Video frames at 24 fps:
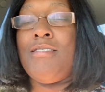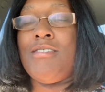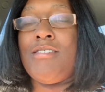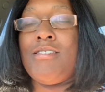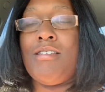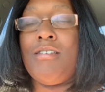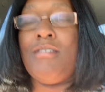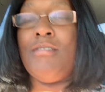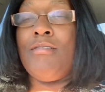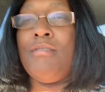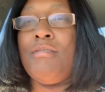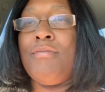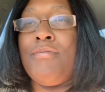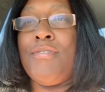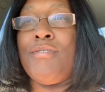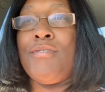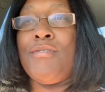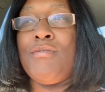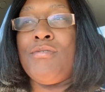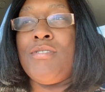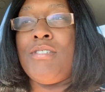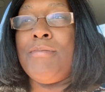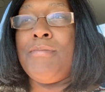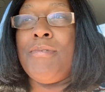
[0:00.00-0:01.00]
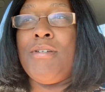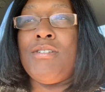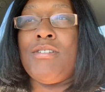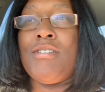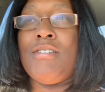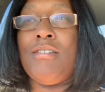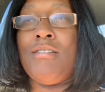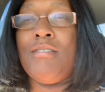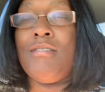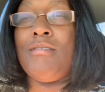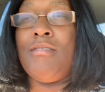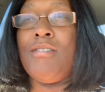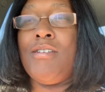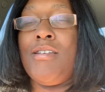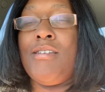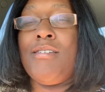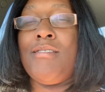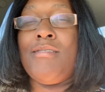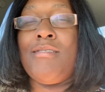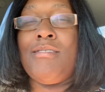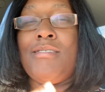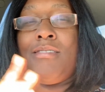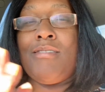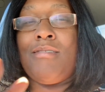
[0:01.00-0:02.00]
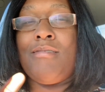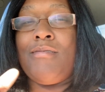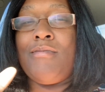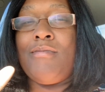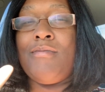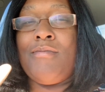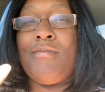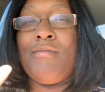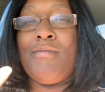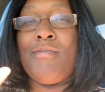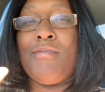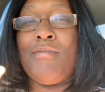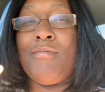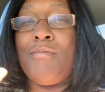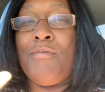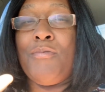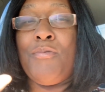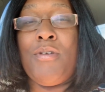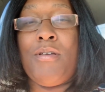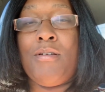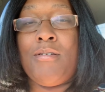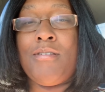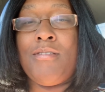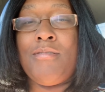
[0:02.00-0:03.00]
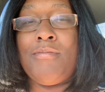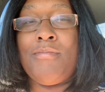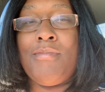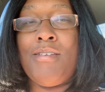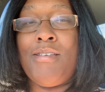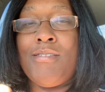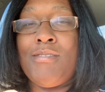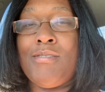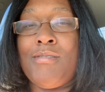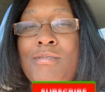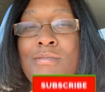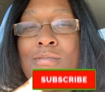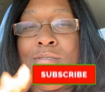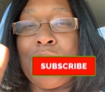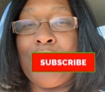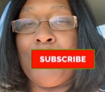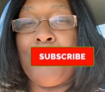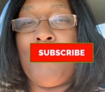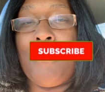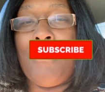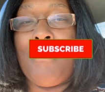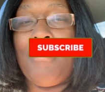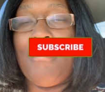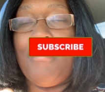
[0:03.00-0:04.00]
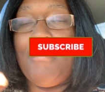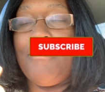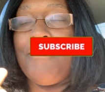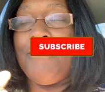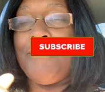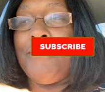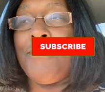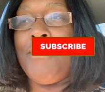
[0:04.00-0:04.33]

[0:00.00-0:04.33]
So if you're new to my channel, go ahead, welcome and subscribe.